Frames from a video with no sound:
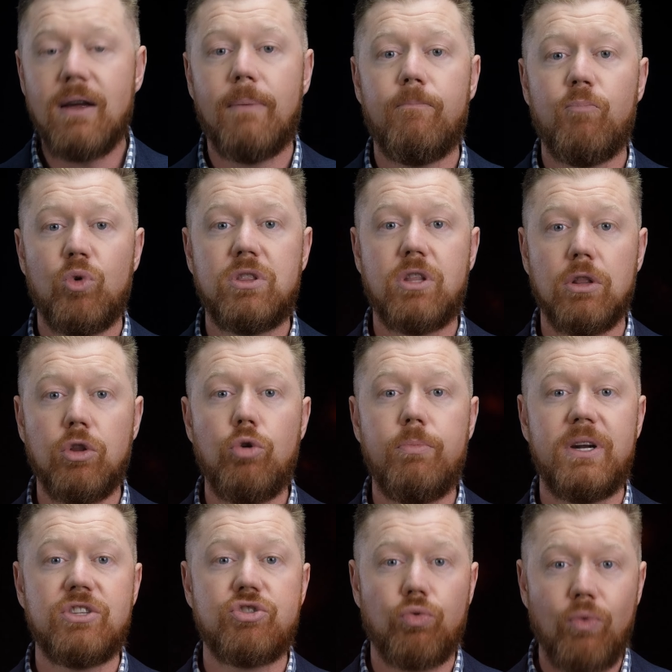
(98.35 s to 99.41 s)
them with the
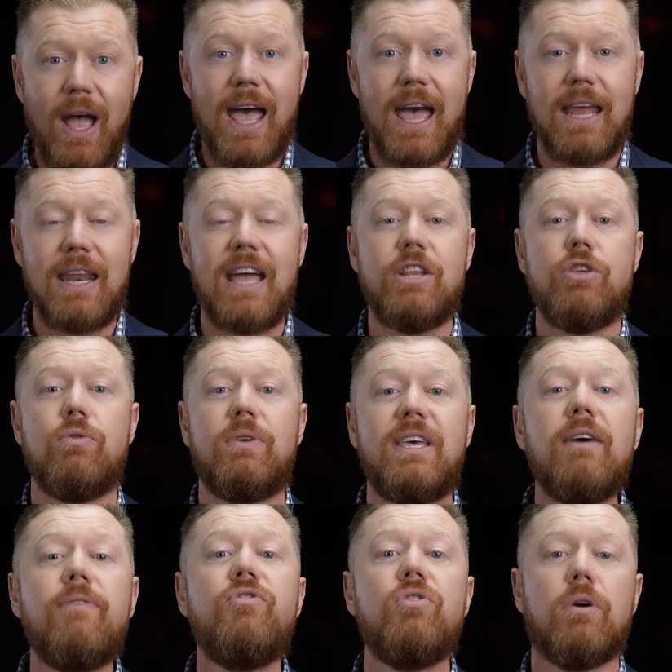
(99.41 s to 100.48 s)
Luminance RED and you
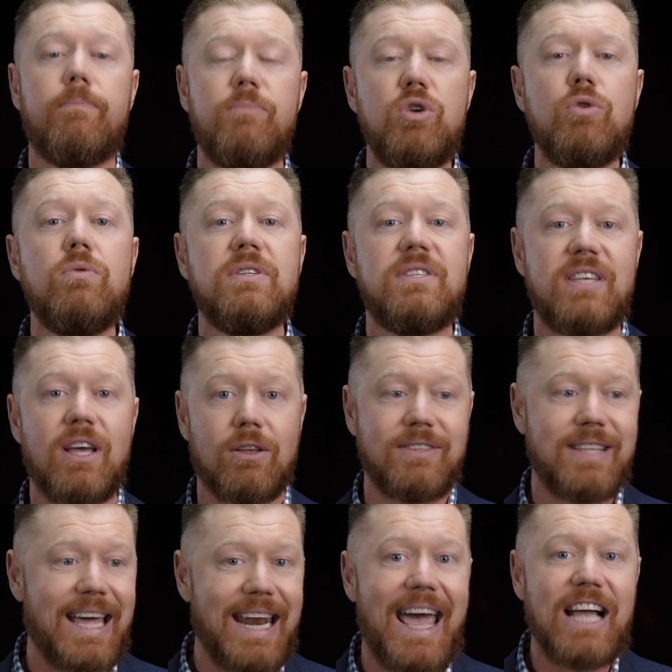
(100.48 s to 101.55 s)
give your immune cells
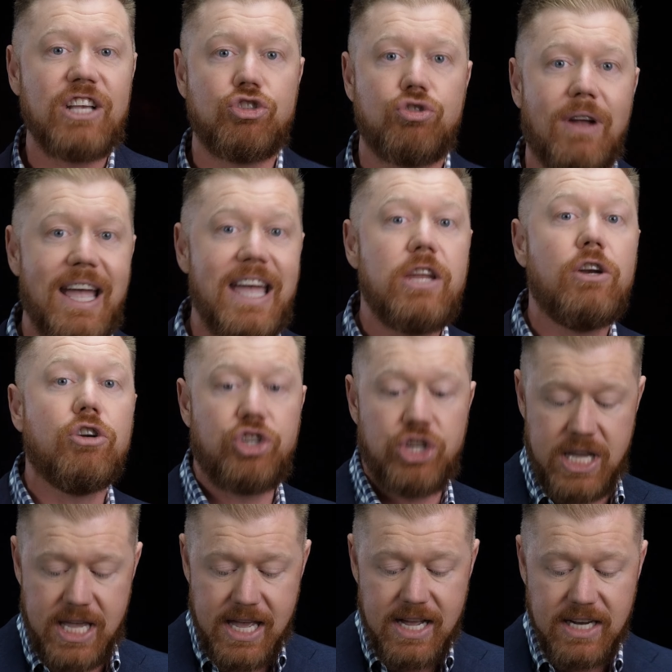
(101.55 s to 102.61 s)
that extra
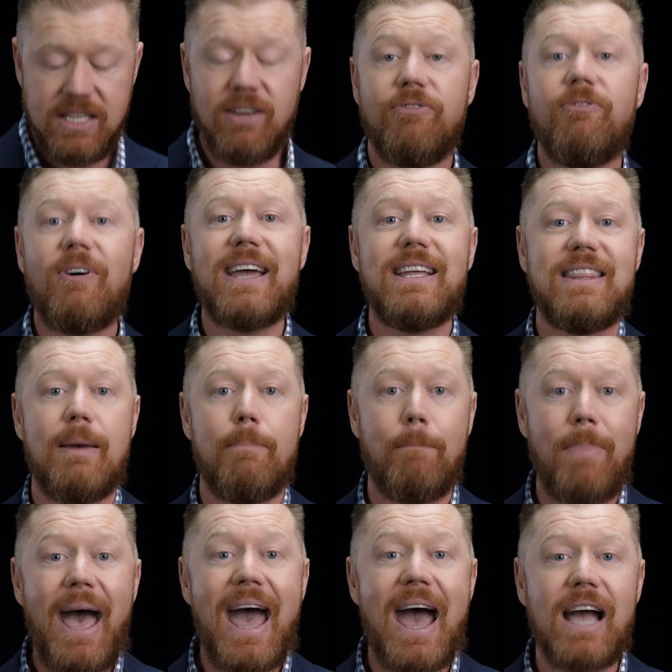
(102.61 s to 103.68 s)
energy to fight them
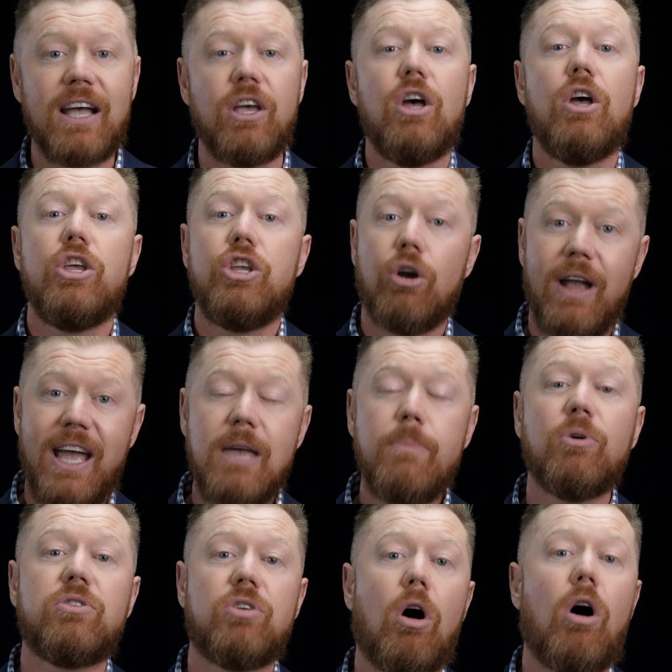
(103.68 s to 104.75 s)
back, you're
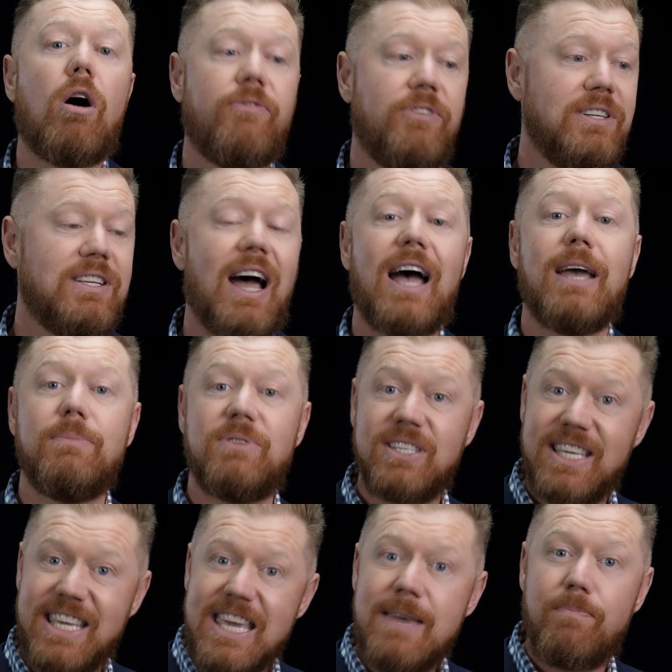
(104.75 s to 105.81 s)
able to oftentimes
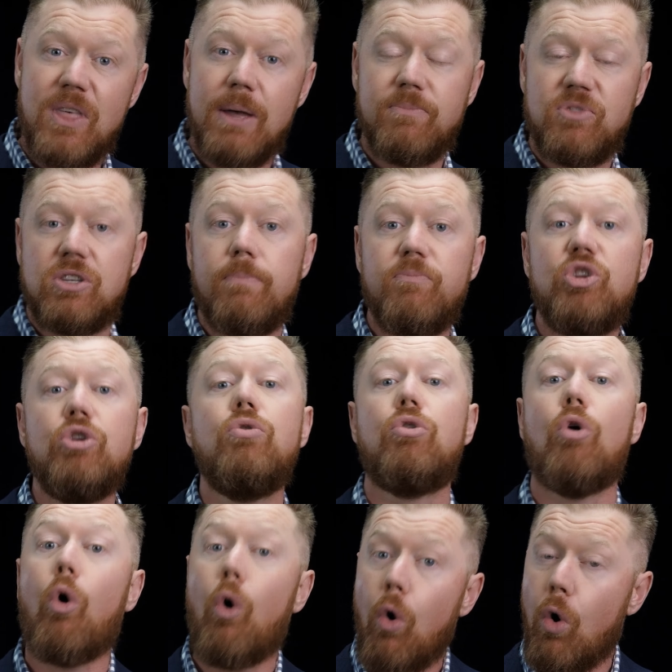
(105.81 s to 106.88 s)
keep them
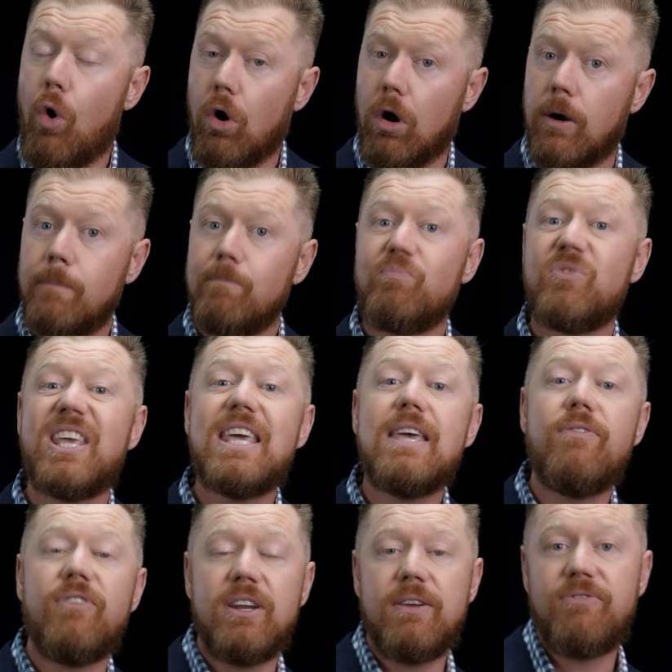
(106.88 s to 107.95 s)
subdued, or
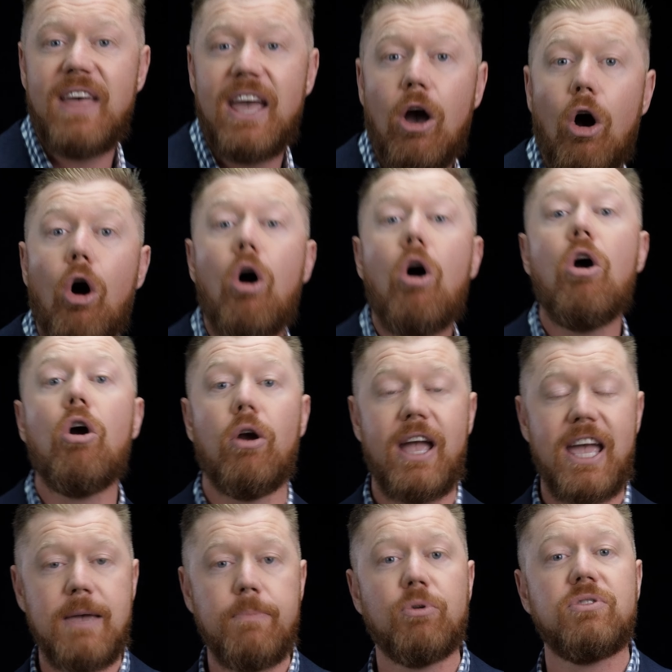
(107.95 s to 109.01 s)
even if they are
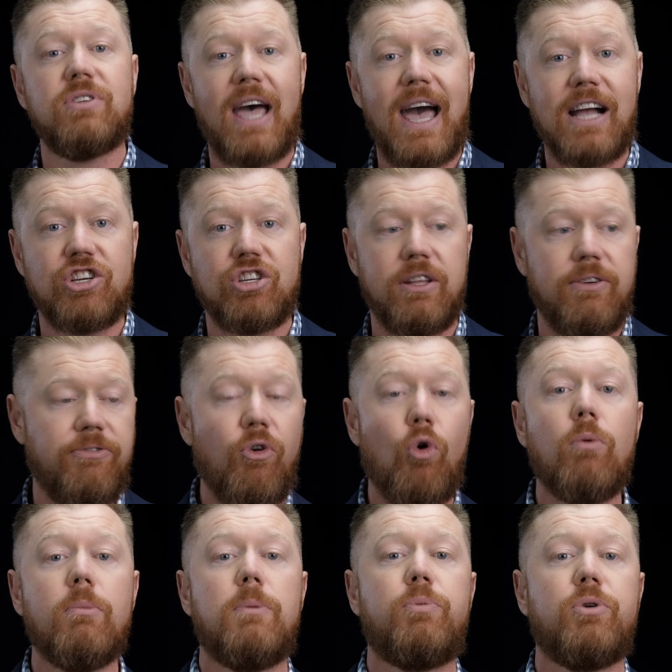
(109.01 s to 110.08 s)
able to actually
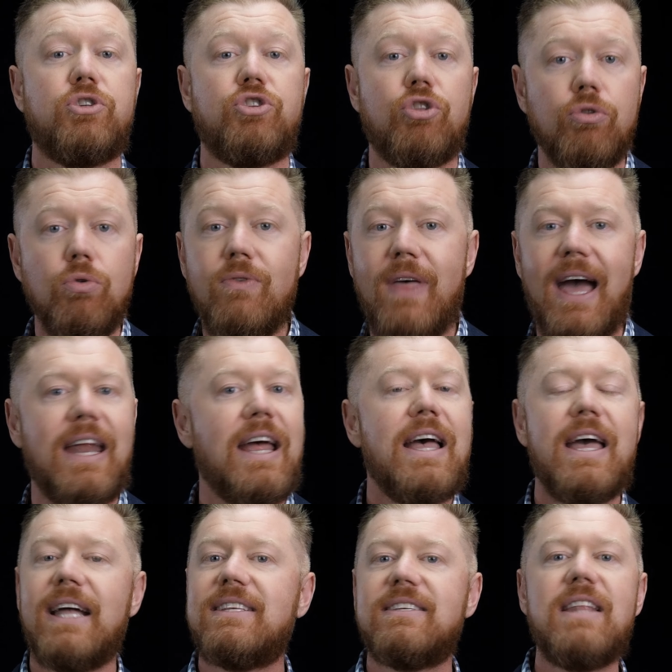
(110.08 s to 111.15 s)
form and push through that,
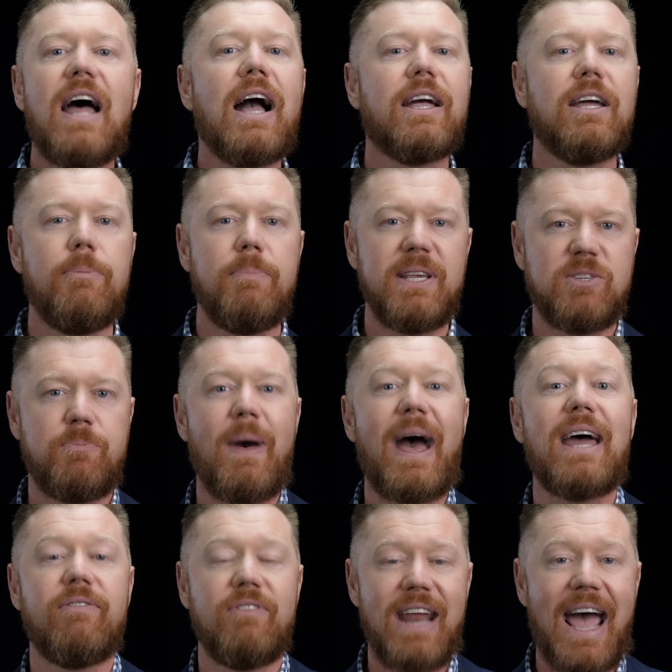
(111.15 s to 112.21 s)
it's not going to be as
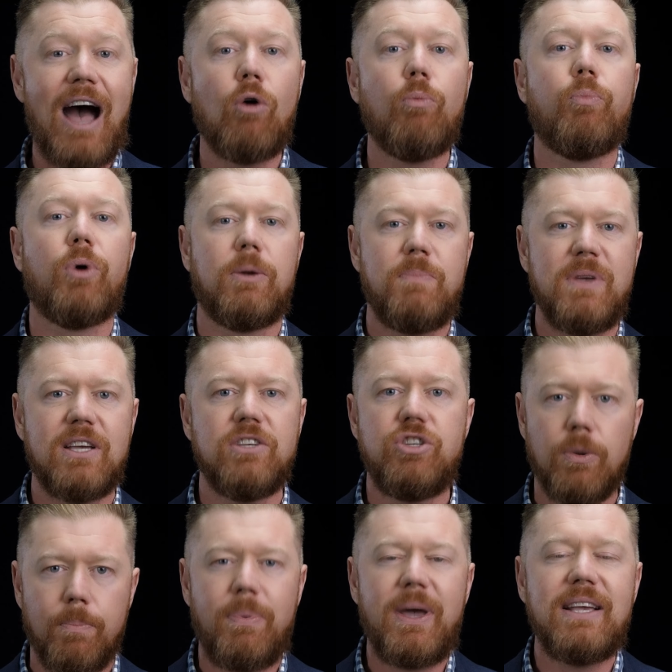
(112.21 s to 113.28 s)
bad of an outbreak because
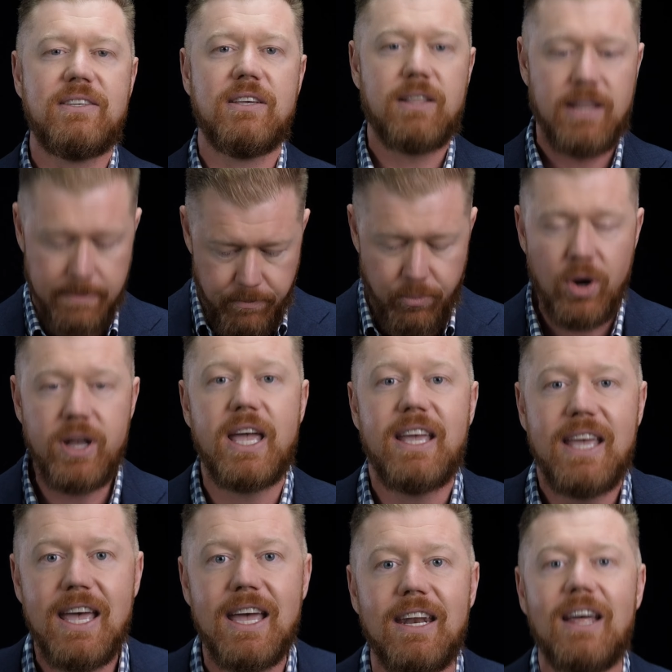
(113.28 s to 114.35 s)
you're basically bringing
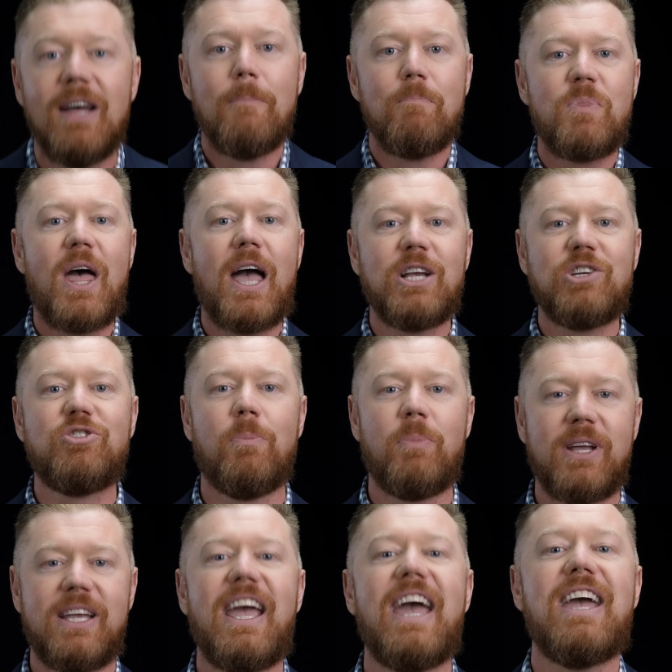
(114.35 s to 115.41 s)
in the extra
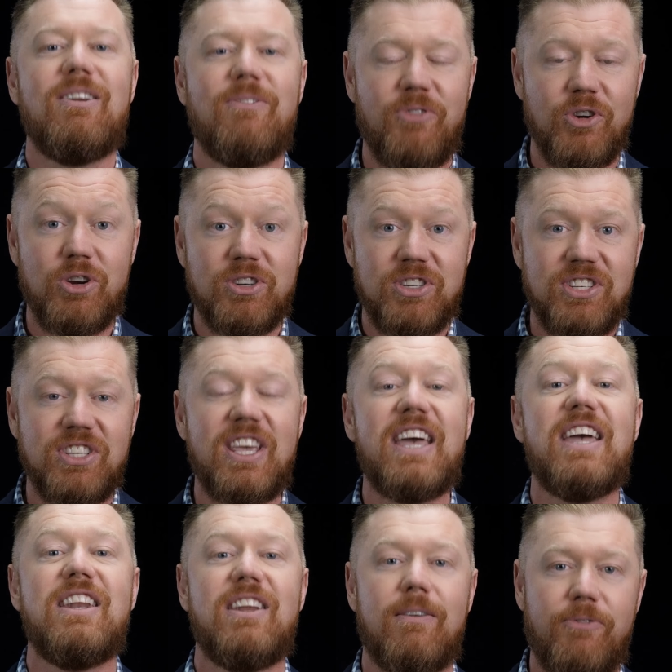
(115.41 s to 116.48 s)
brigade for your
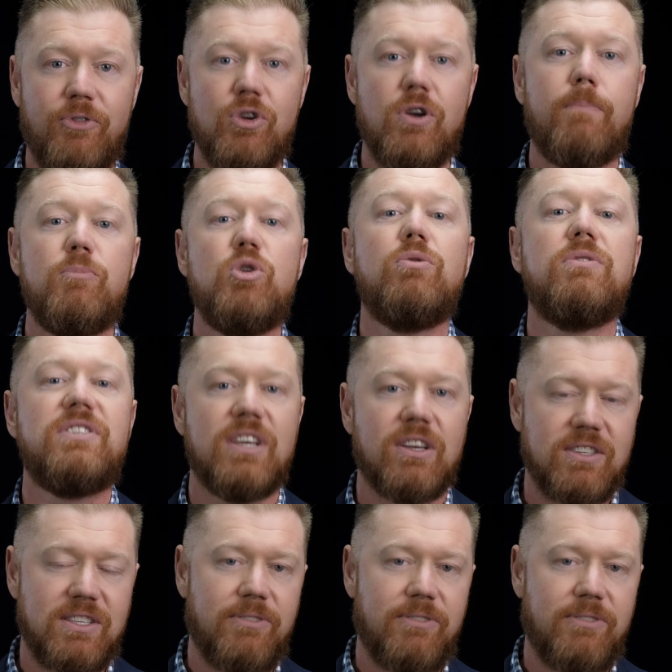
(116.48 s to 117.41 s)
skin and for your immune cells